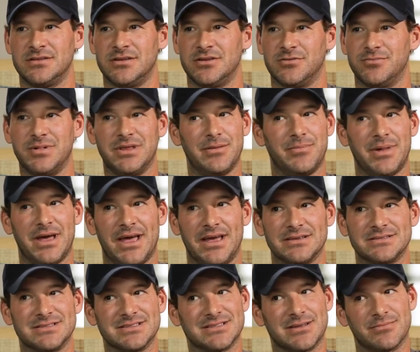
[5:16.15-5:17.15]
you know be the
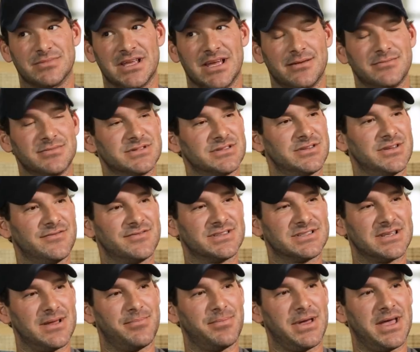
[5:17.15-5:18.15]
best, and sometimes you have a
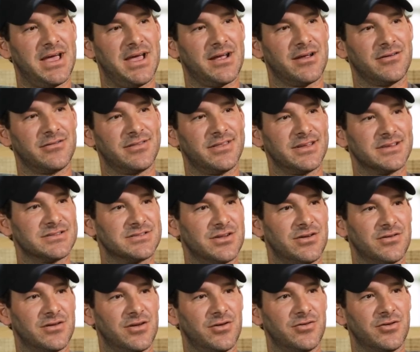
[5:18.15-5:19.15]
setback or things
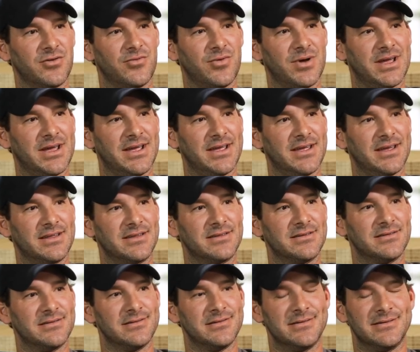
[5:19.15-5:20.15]
don't go your way,
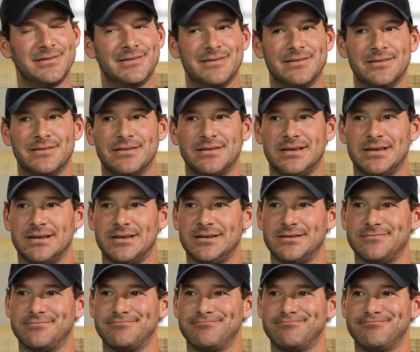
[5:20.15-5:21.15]
and
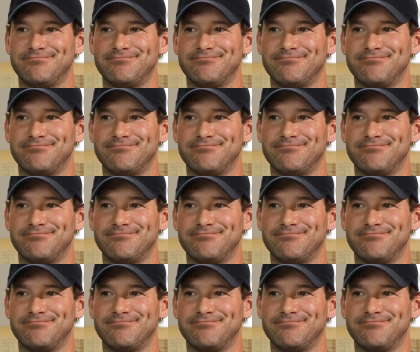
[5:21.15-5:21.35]
um,